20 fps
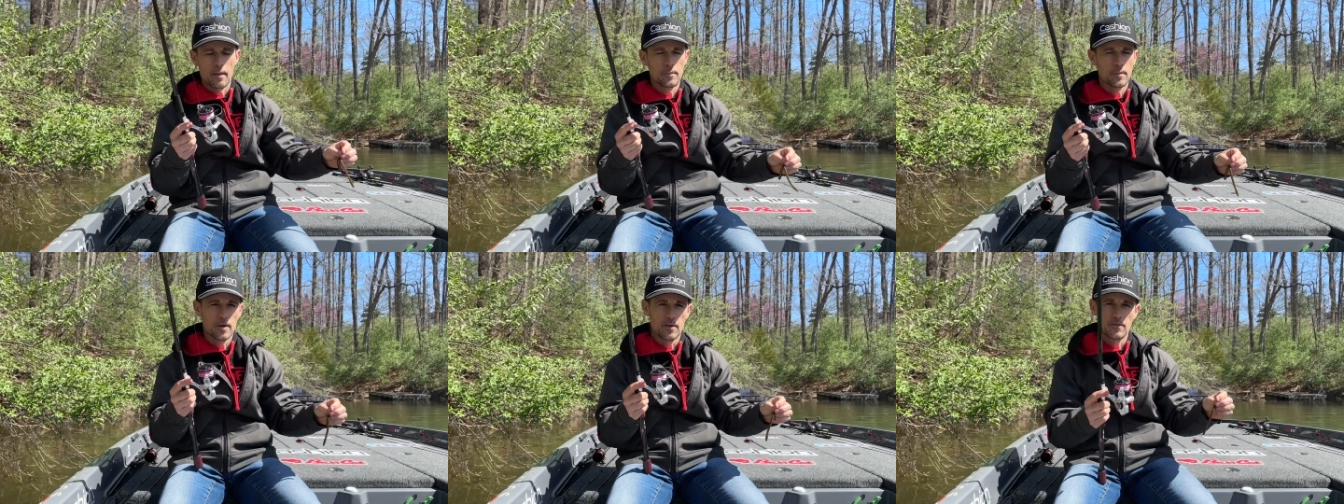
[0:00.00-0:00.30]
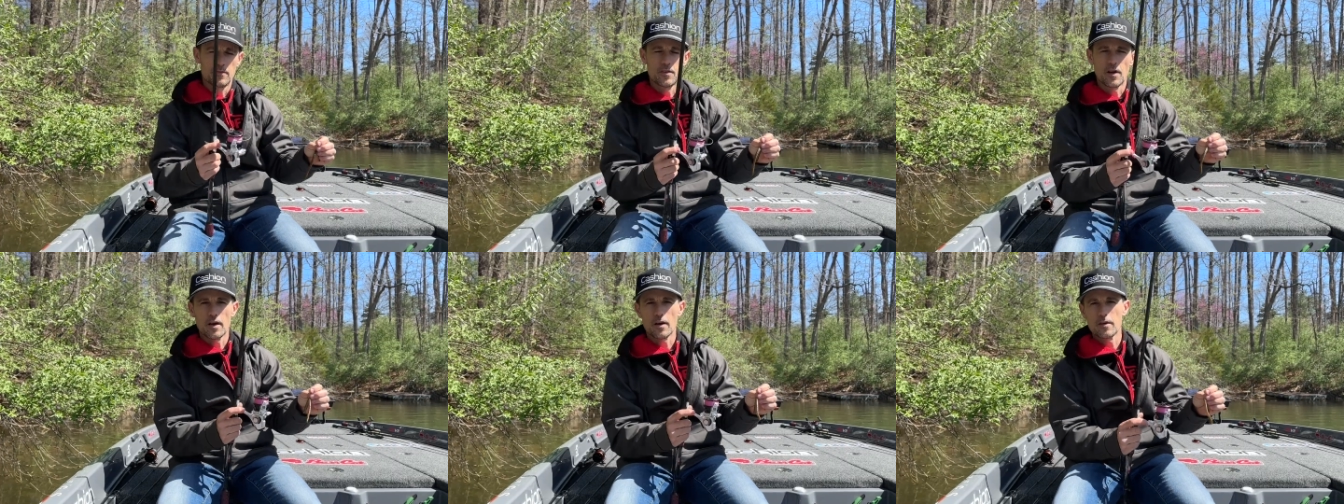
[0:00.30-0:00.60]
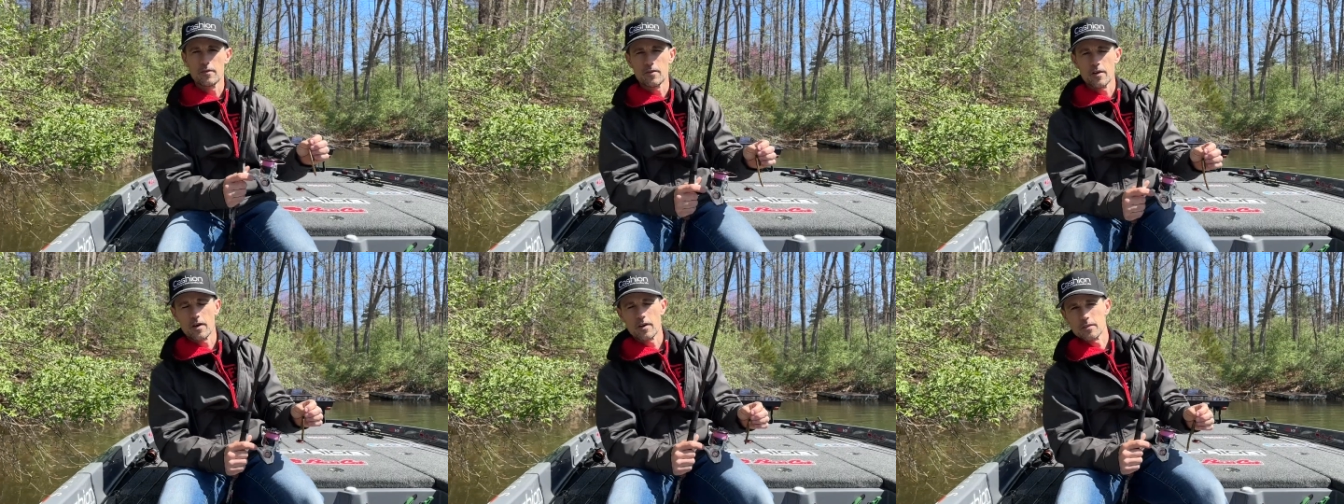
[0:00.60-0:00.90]
But
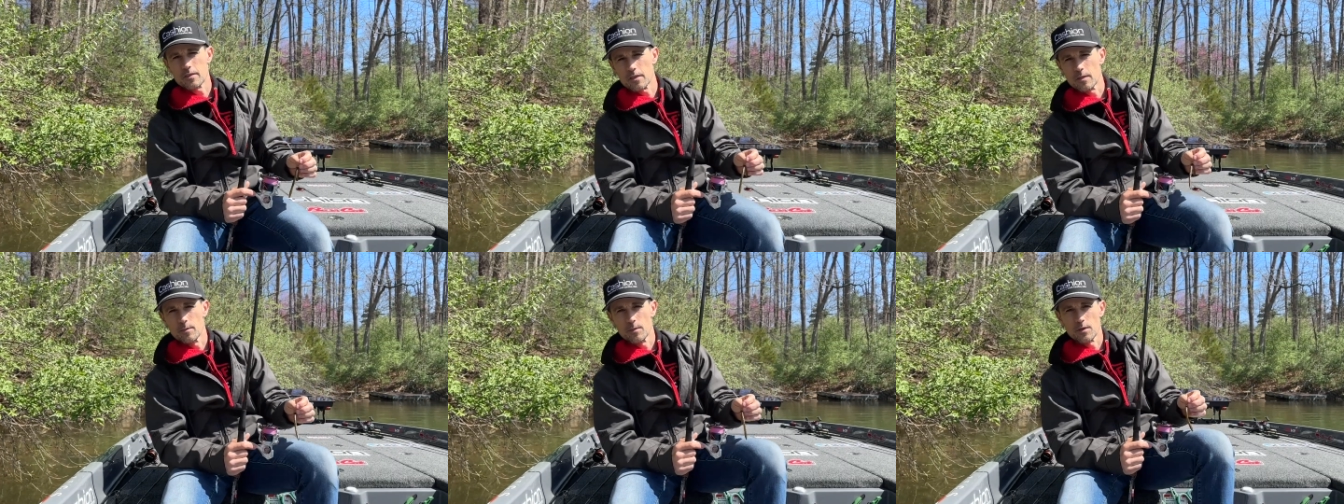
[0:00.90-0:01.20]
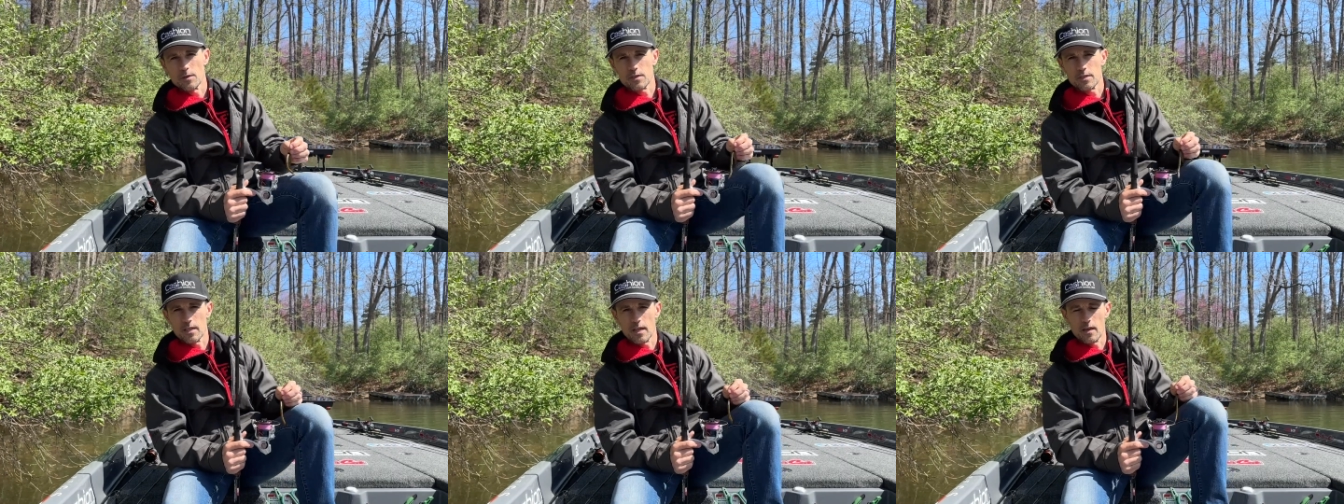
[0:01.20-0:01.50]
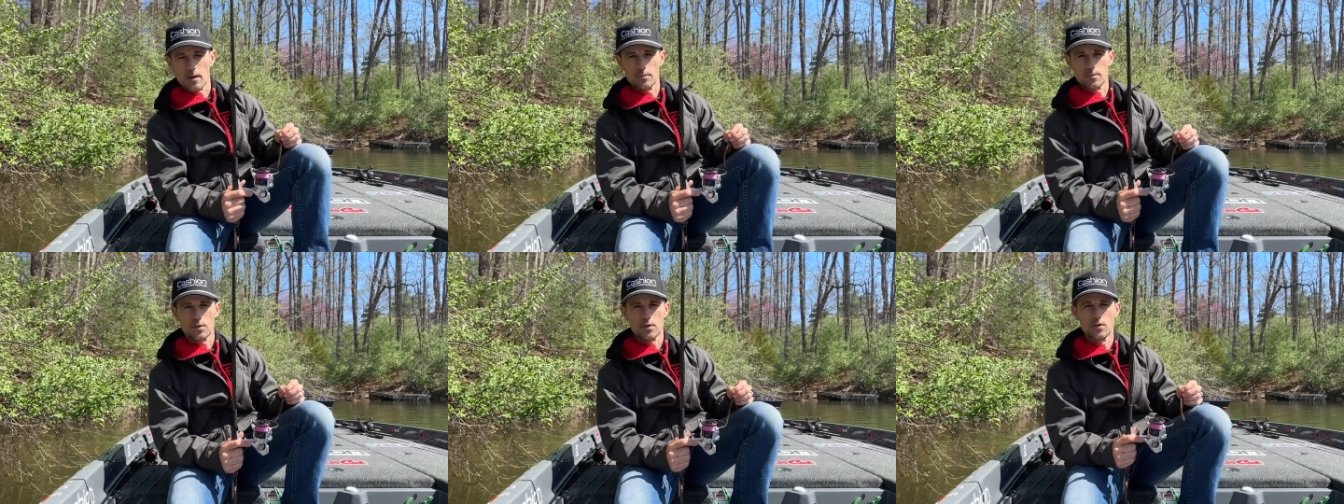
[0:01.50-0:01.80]
very, very similar
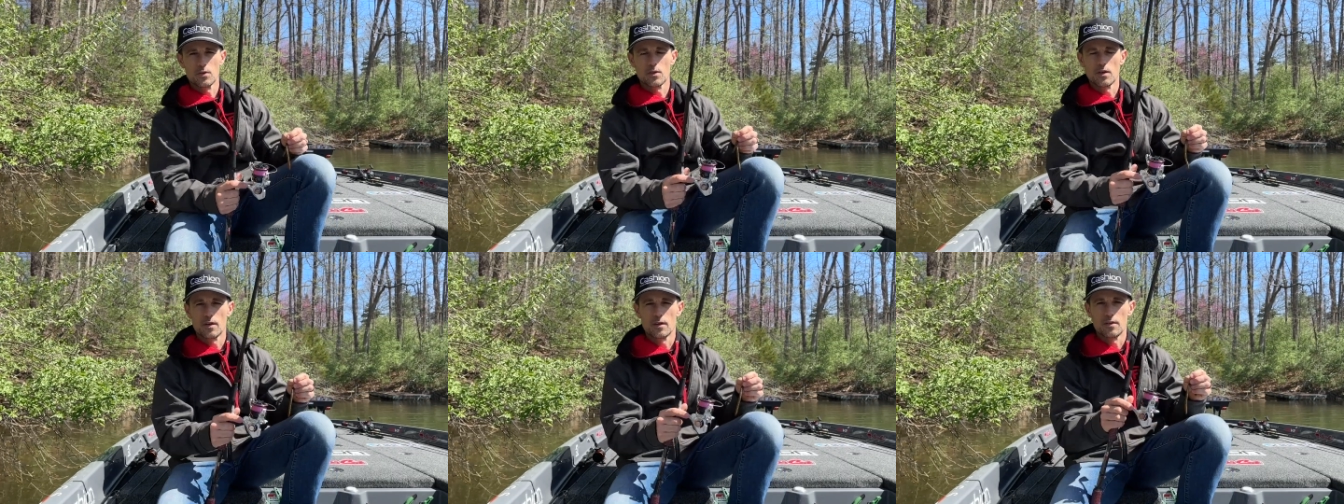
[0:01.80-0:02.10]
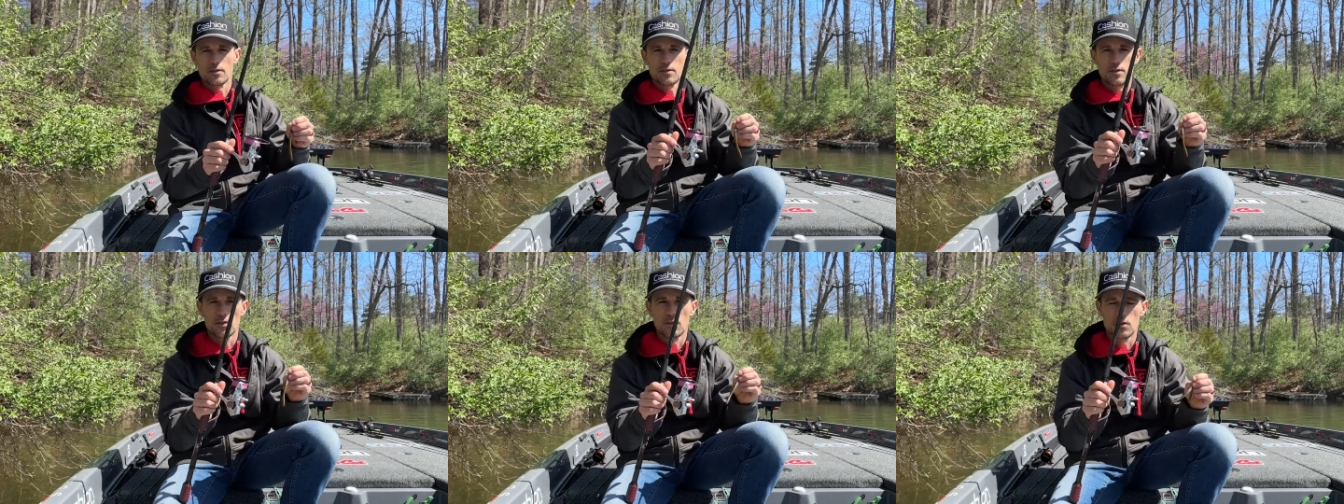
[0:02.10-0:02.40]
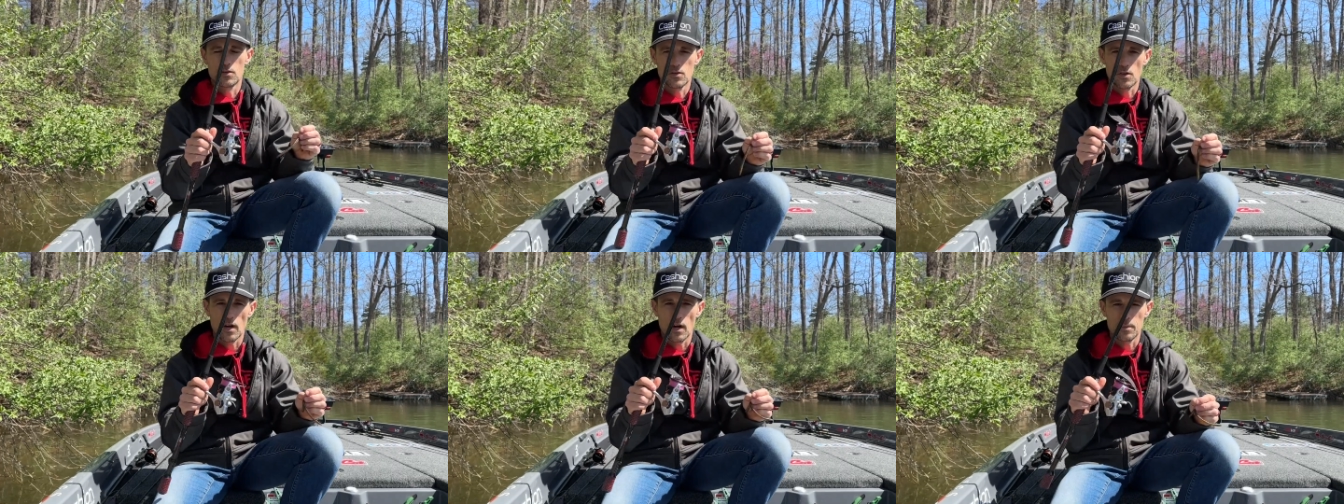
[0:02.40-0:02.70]
setup to
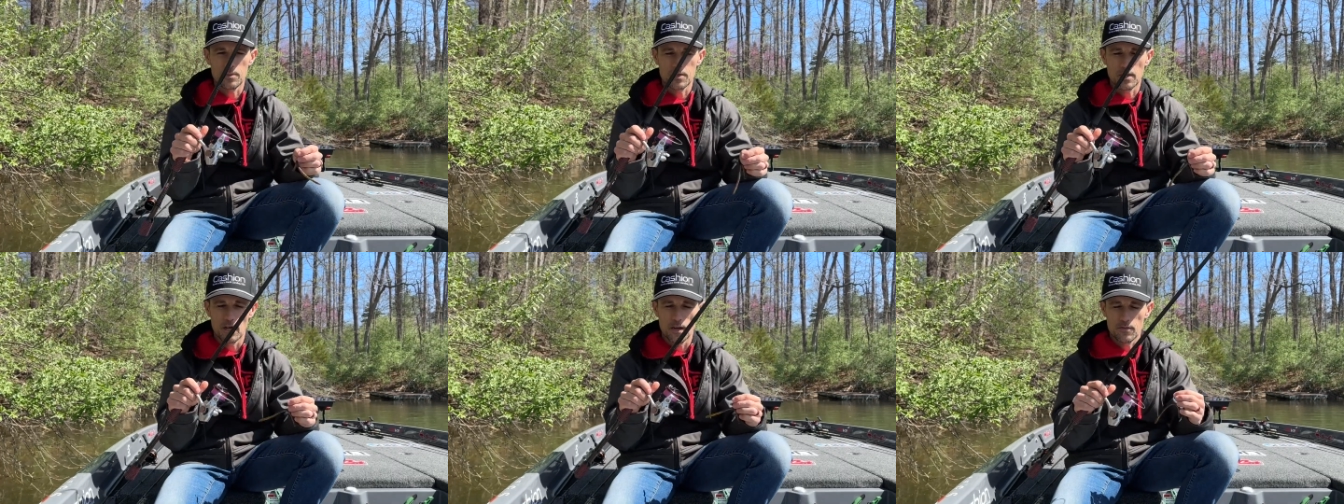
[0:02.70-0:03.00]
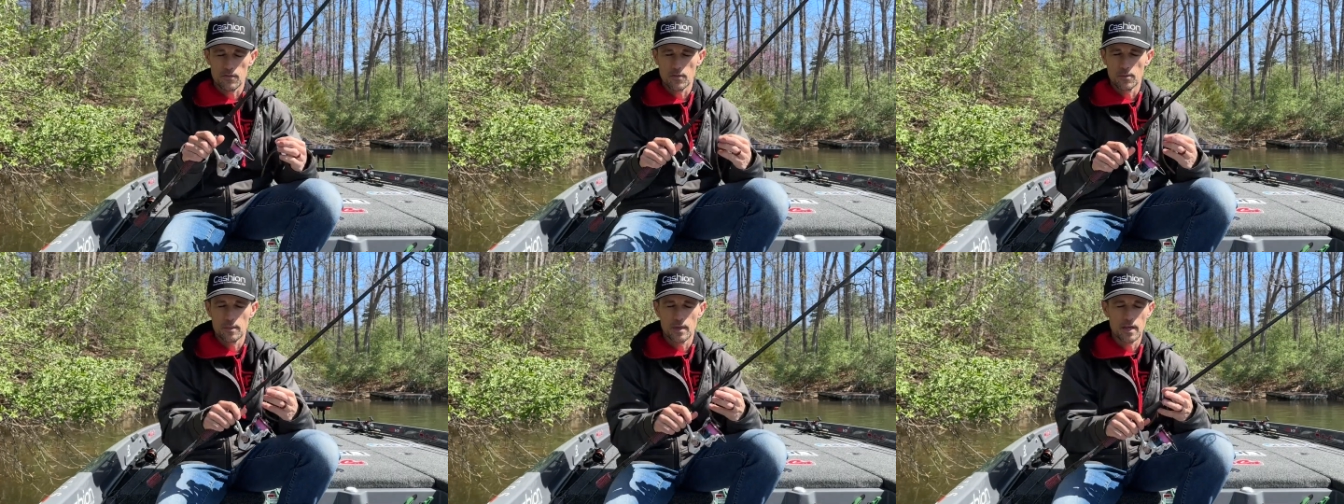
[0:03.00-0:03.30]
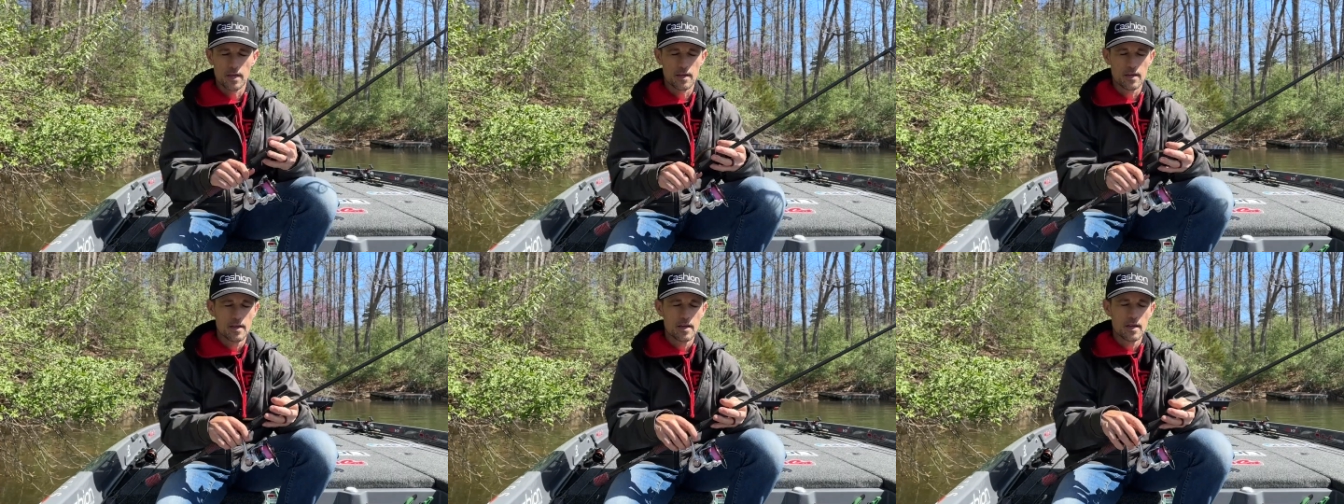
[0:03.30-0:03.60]
the drop shot for me.